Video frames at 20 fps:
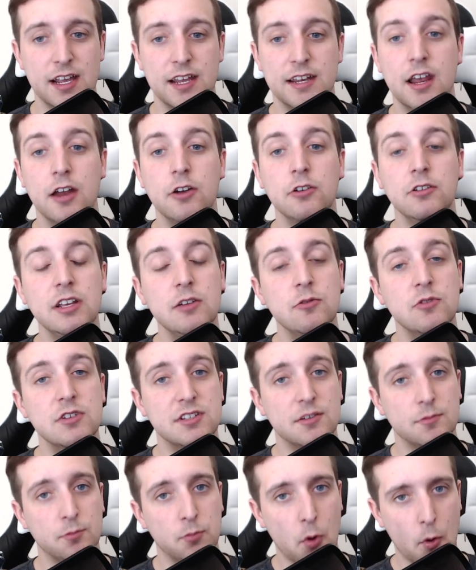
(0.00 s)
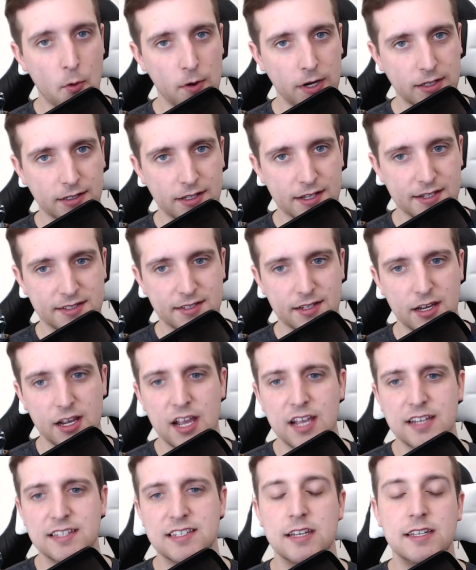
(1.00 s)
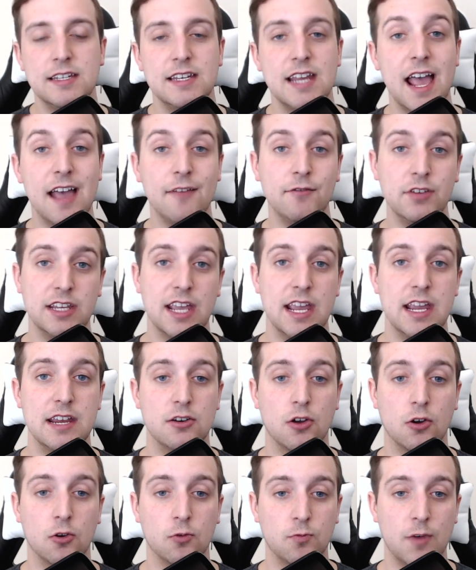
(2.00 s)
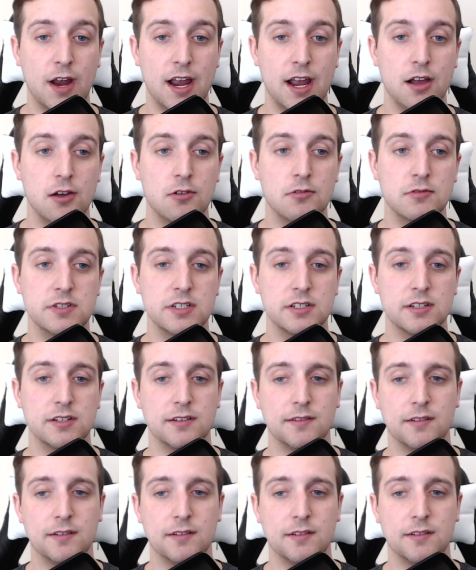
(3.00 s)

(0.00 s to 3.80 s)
Not only was it pointless to navigate around